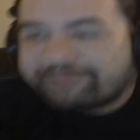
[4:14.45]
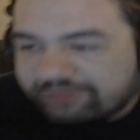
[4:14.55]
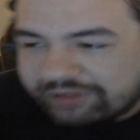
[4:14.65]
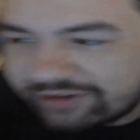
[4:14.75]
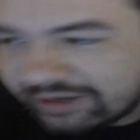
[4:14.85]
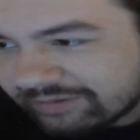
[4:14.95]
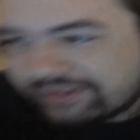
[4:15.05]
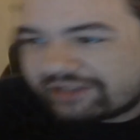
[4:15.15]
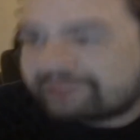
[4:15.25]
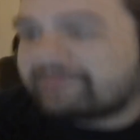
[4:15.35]
a few other games on
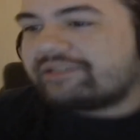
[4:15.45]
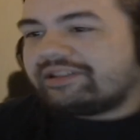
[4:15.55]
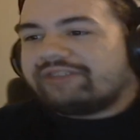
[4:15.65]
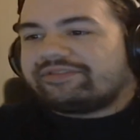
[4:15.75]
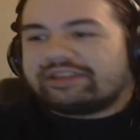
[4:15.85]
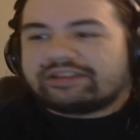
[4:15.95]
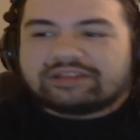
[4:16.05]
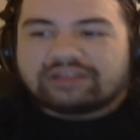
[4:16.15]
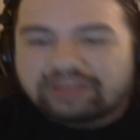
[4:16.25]
the Xbox Live thing.